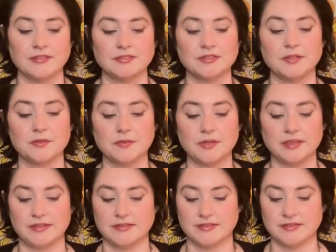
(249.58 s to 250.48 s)
So
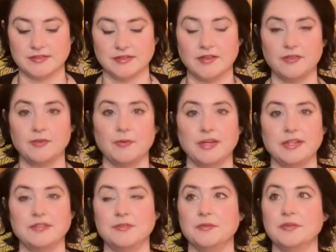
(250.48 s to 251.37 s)
this is another way
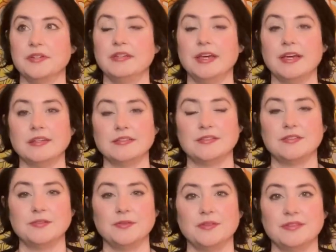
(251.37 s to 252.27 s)
to connect
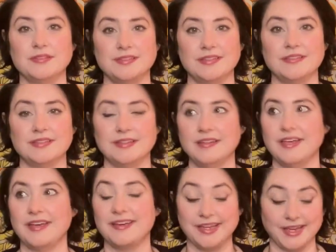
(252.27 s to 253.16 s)
to the season.
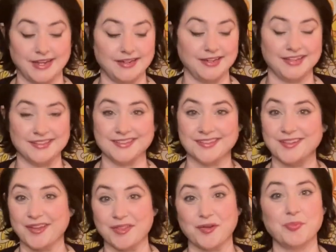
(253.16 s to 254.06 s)
Again, it's
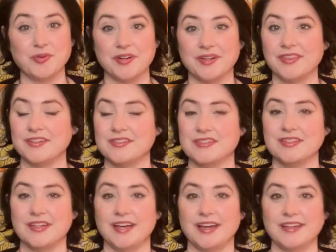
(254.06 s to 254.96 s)
another book that
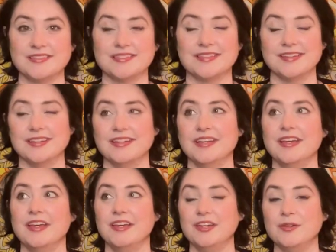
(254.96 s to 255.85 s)
she has that
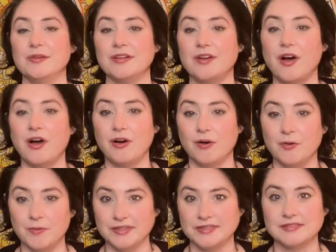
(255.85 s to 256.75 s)
you can
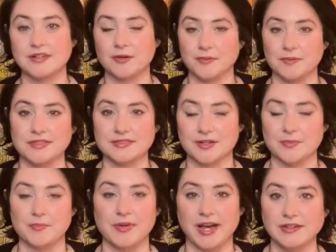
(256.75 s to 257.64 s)
always
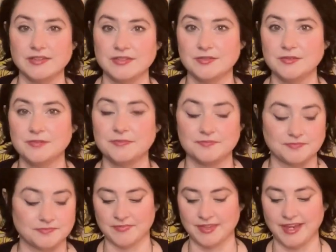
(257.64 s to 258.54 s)
come back to.
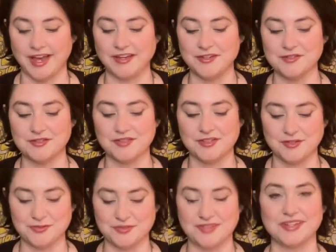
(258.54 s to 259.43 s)
I usually
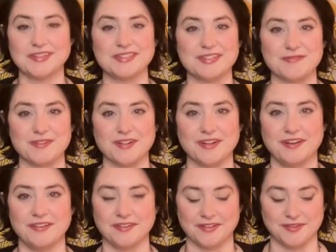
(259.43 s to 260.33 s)
use like a different
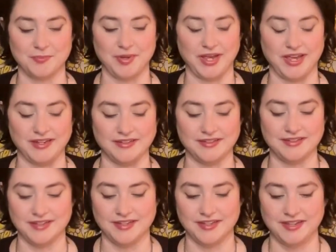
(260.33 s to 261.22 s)
color pen
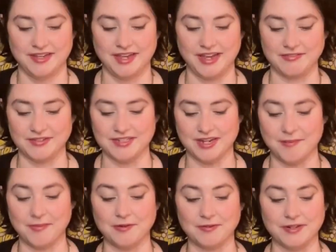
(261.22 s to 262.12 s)
every
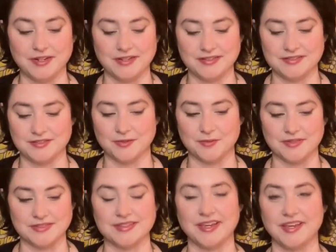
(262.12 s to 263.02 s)
time I read it, so
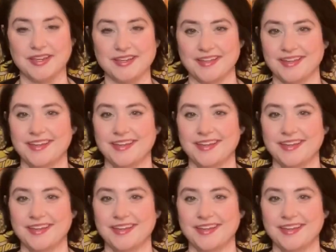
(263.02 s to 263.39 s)
it's like